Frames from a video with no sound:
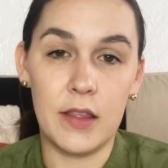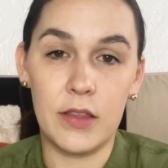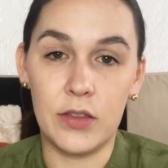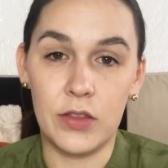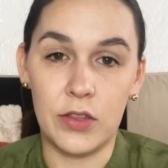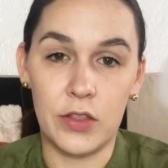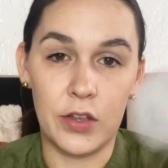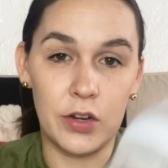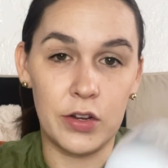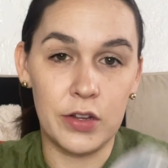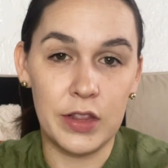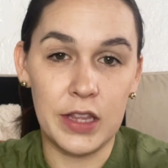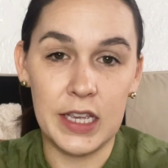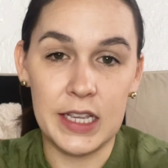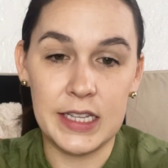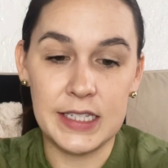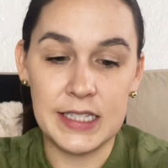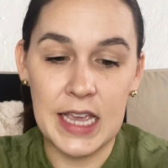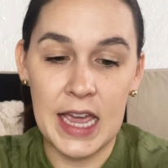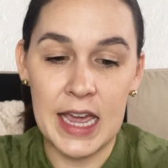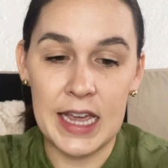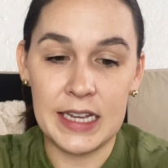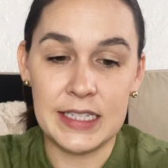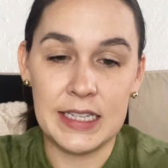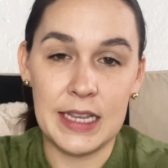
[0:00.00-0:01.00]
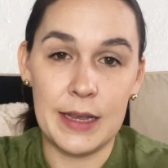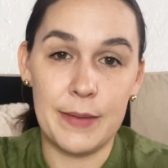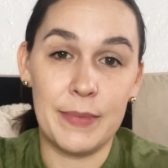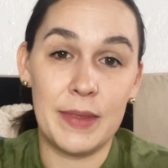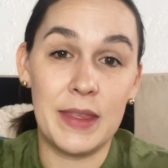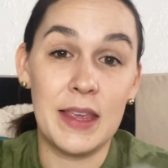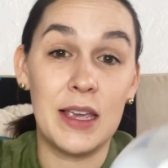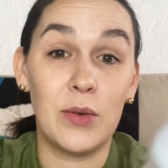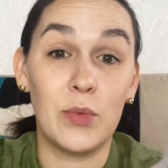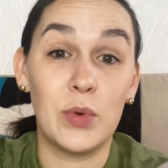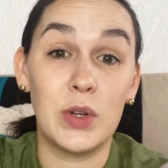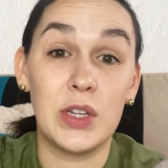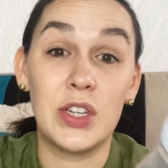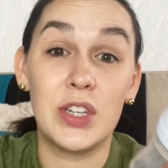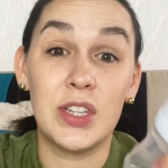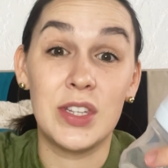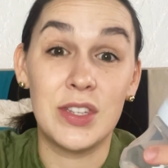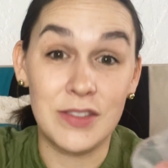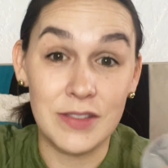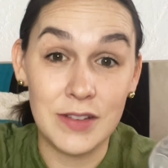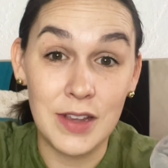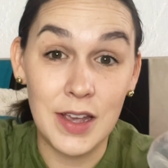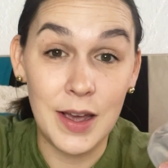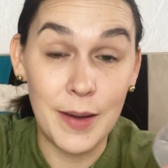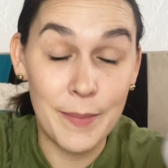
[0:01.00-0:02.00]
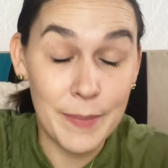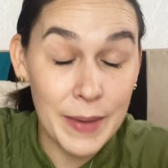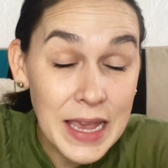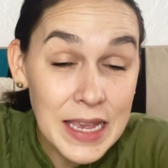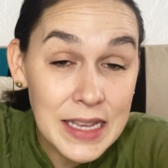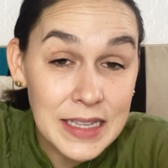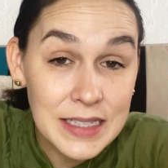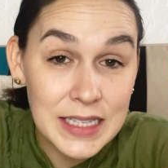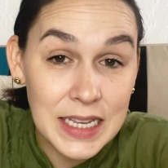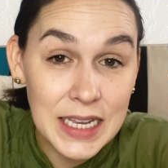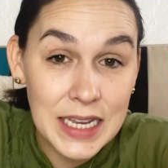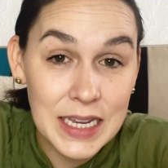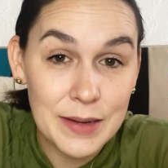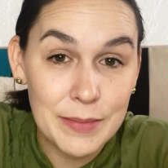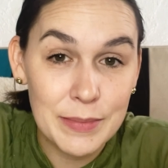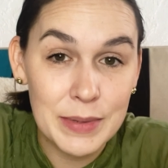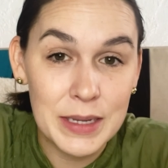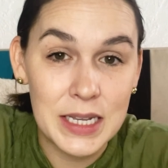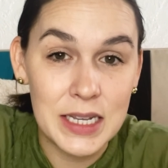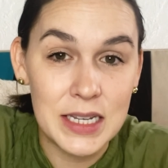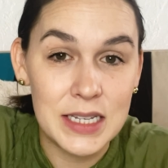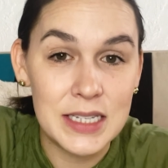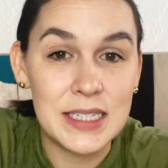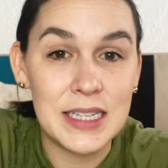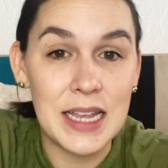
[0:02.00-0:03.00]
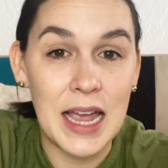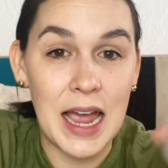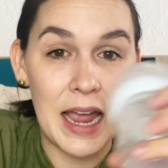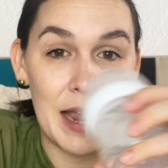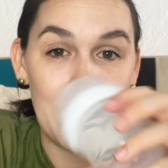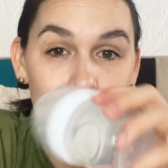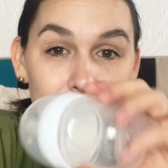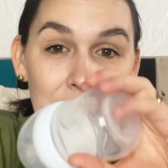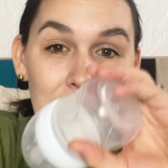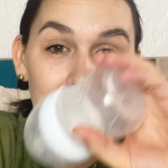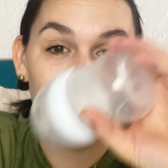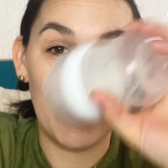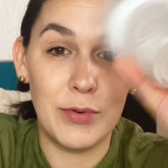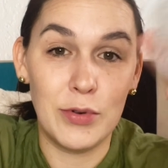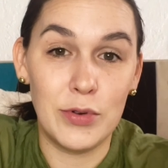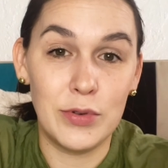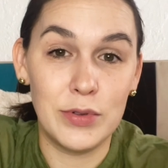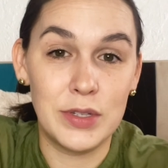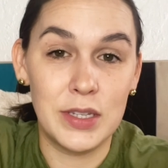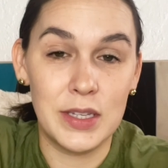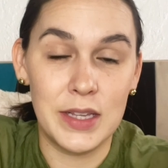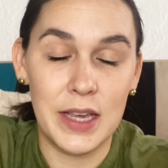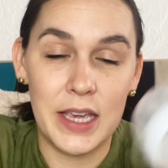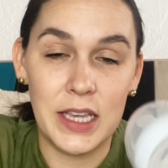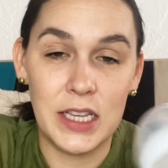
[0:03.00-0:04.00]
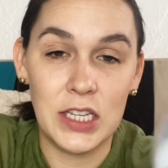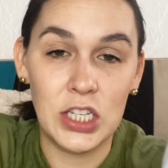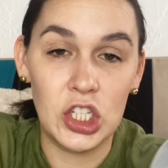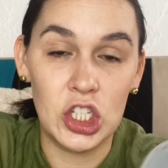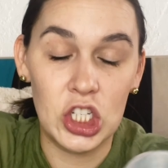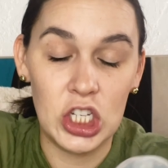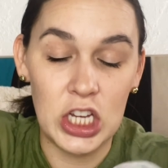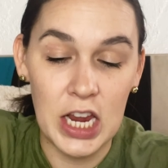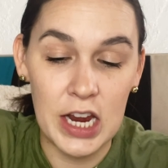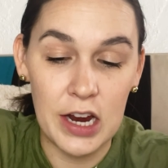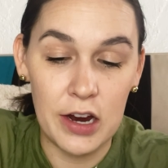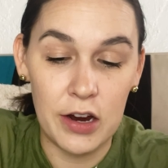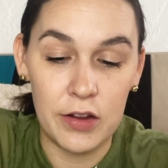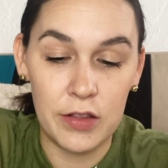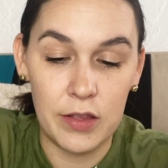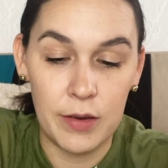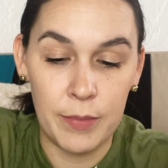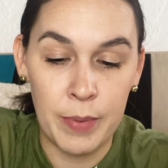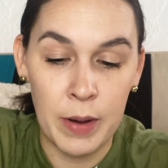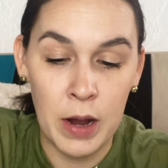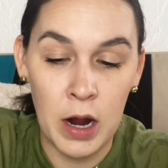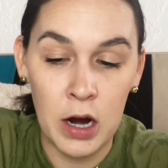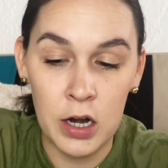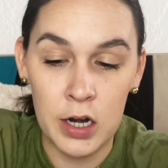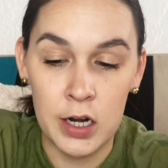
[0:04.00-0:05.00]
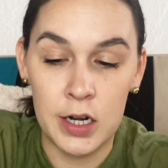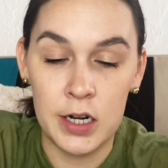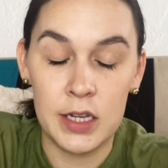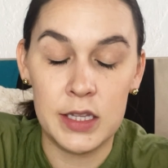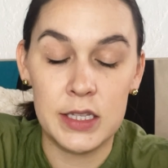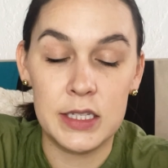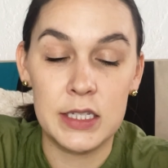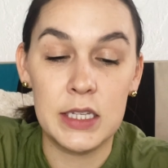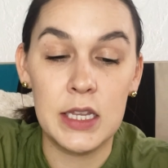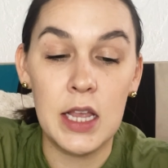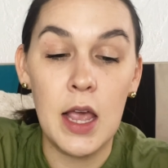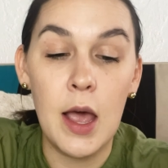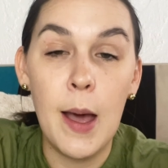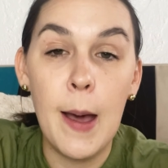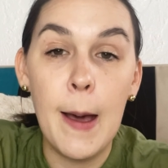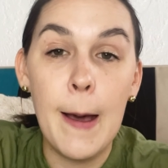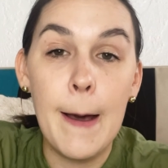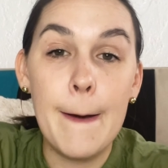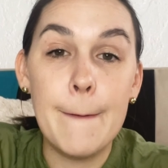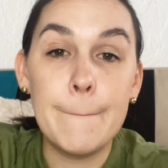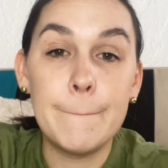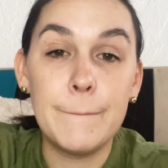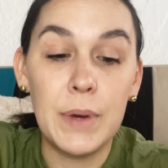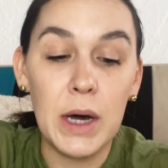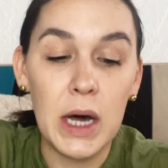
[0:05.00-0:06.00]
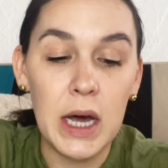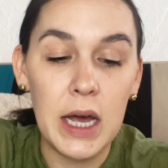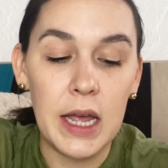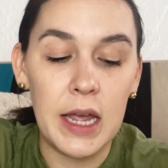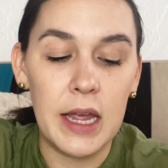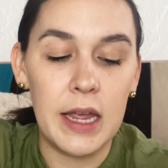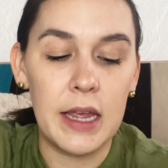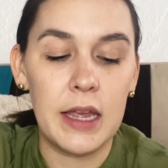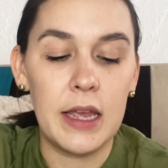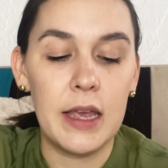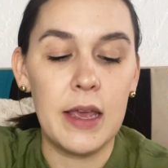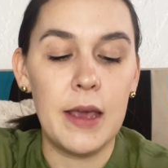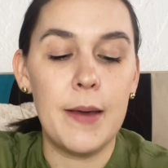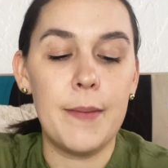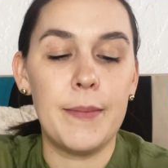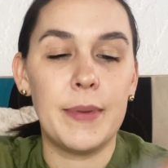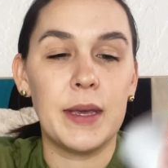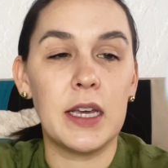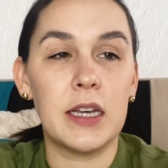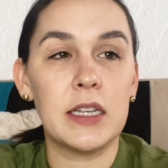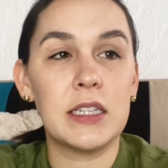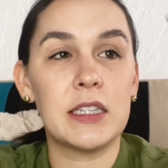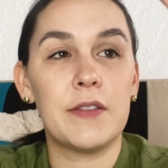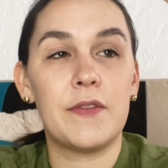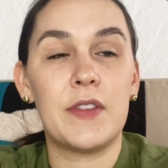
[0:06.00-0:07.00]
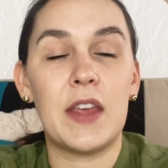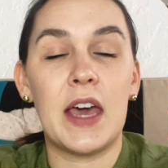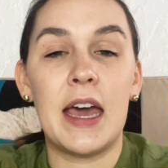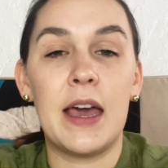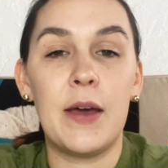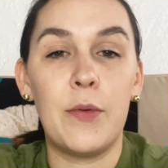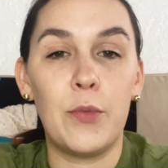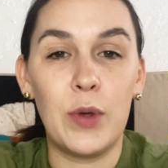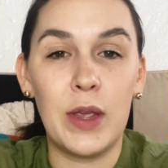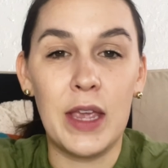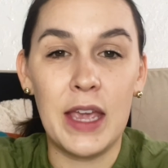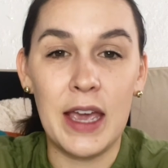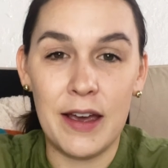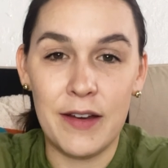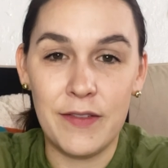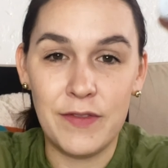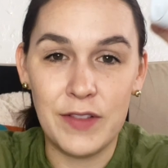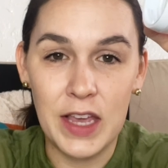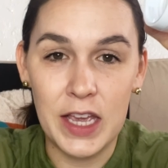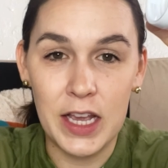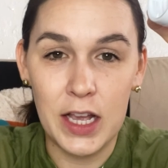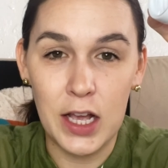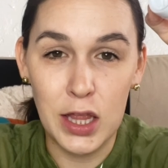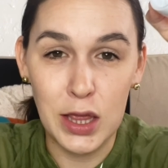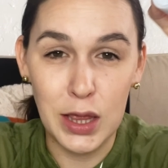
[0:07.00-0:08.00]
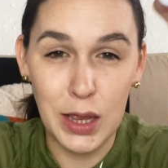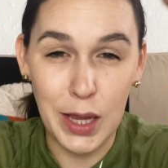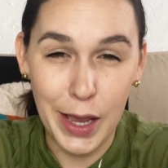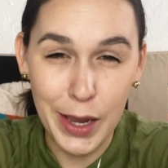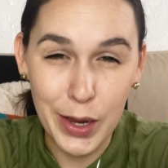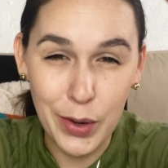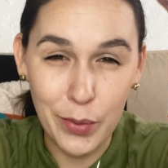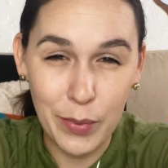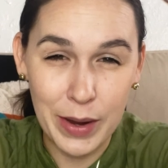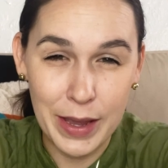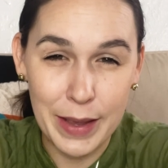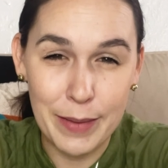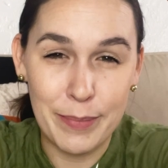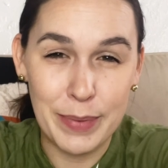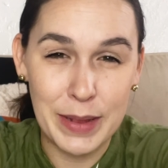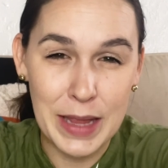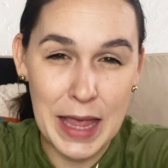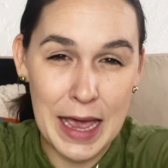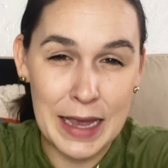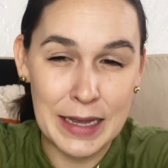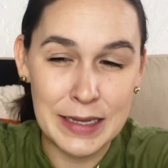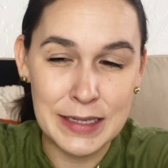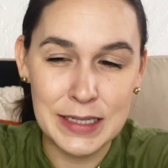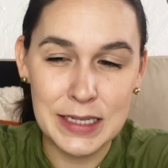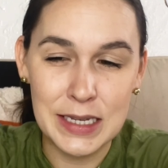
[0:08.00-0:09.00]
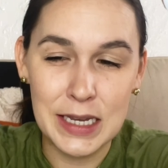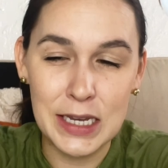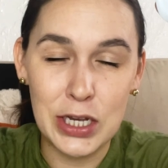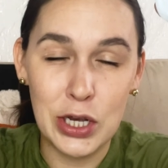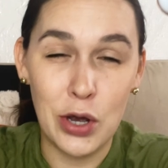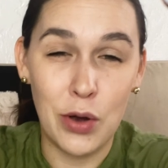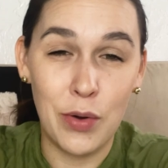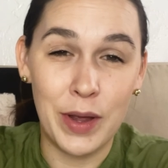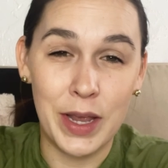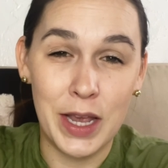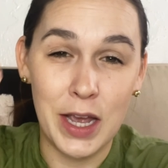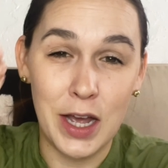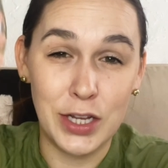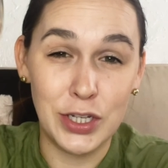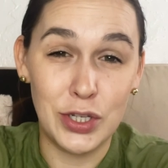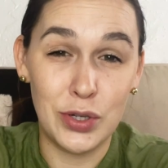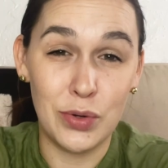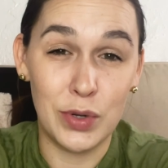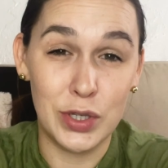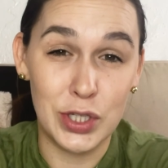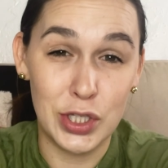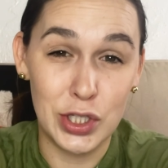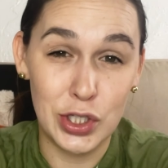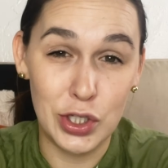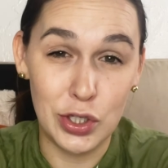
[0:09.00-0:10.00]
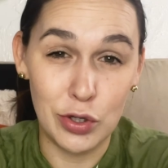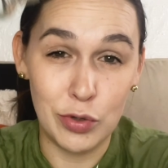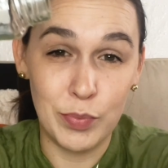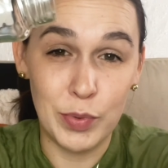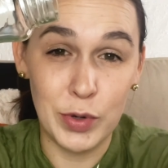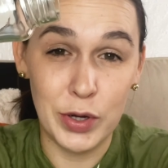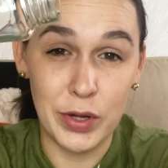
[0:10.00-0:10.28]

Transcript: They're the exact same thing, which is amazing because I'm able to like share the parts. But because of that, we have like a lightweight plastic going onto a super